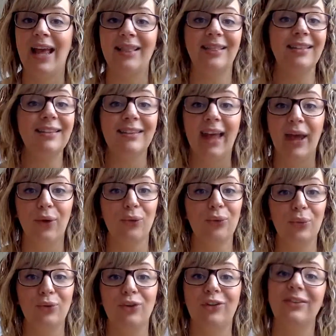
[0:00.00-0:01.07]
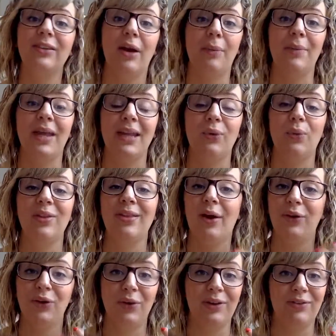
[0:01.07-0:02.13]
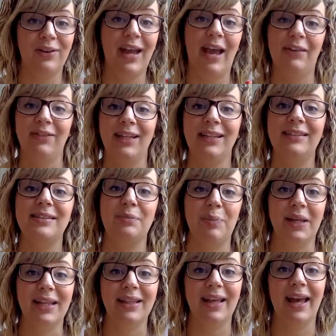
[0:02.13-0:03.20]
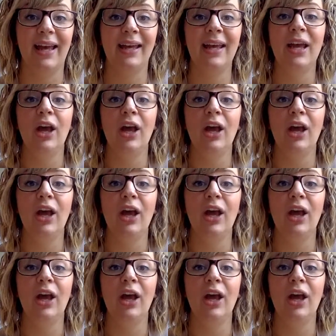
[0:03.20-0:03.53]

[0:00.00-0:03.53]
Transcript: and the sales will just come in without you even having to be there.